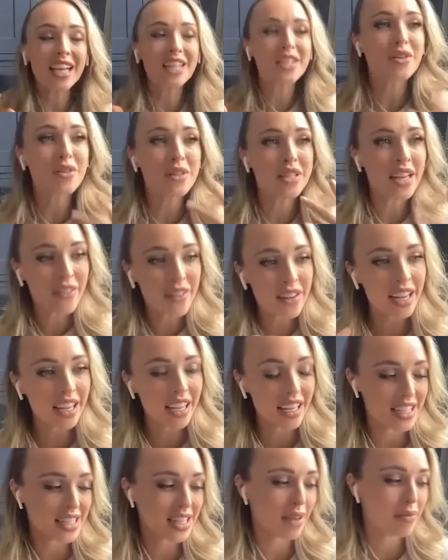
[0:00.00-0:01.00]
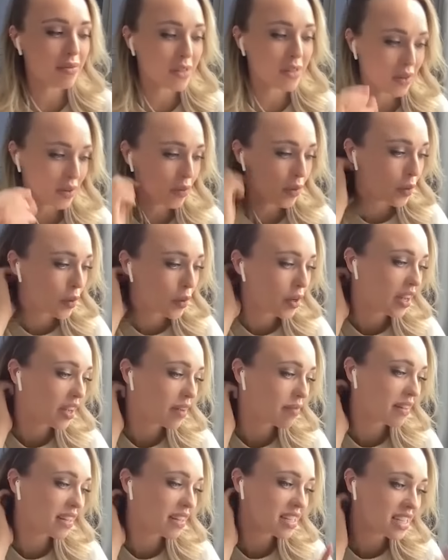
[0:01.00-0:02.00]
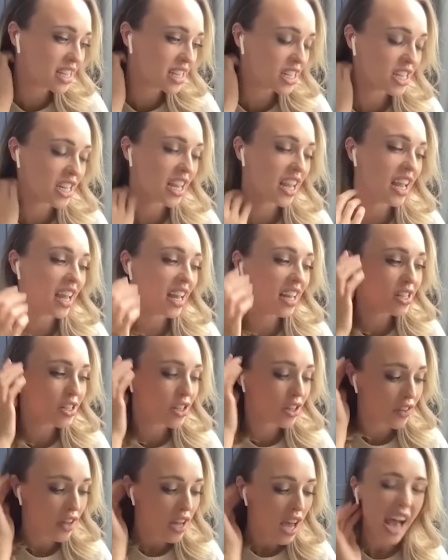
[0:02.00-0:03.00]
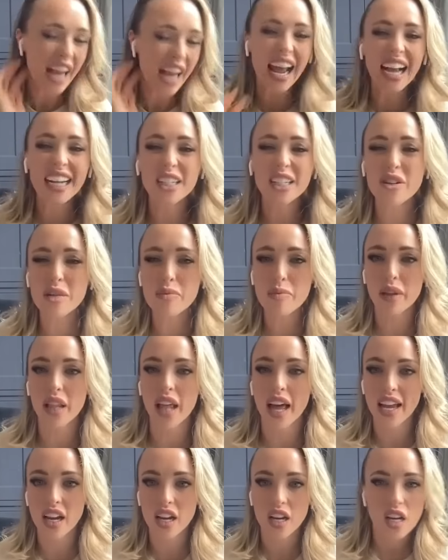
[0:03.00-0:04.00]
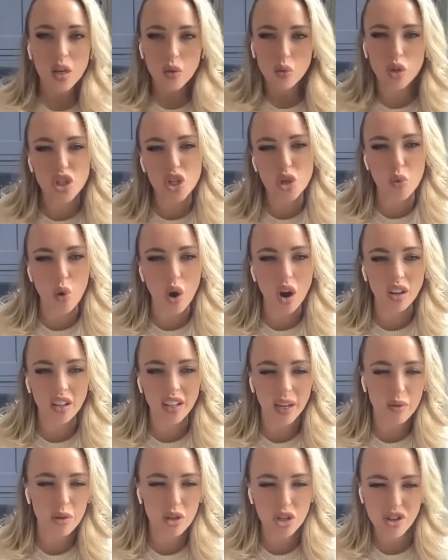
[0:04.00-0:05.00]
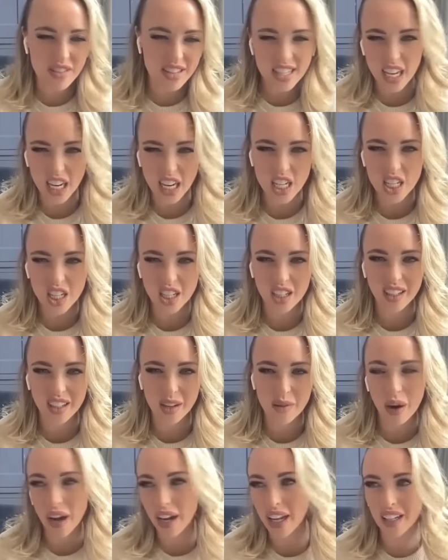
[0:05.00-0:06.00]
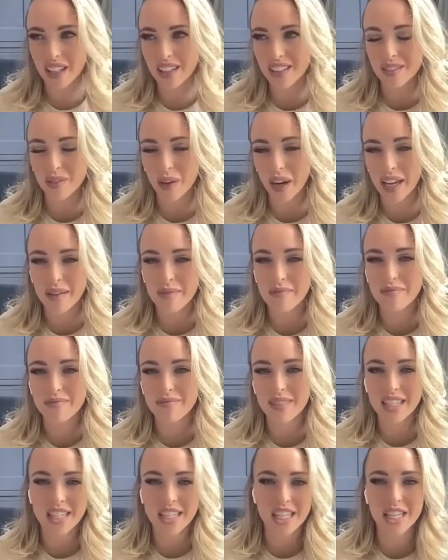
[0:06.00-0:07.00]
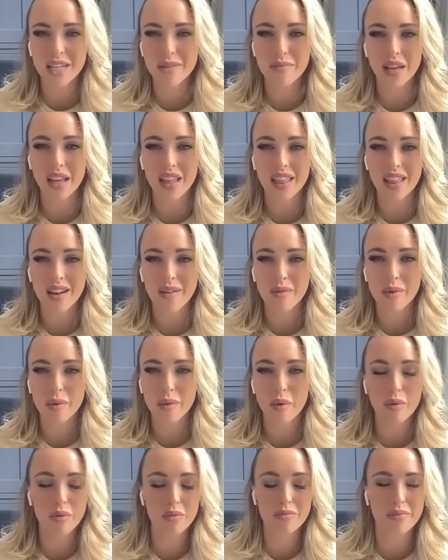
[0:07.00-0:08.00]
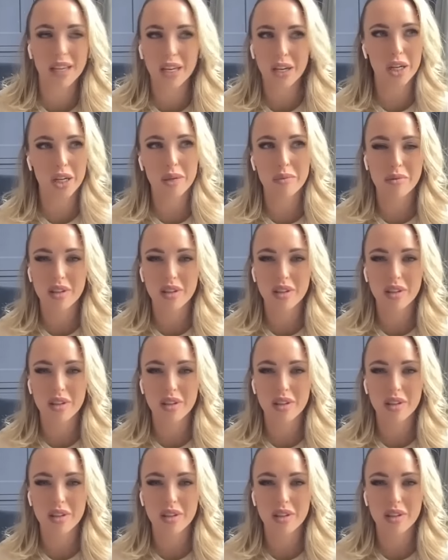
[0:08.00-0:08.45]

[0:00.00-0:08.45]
yeah, so seven, eight years in between, we were messaging so and I'd always be like, What do you want? Like what's your intention? Like why why are you messaging me and then we won't meet up?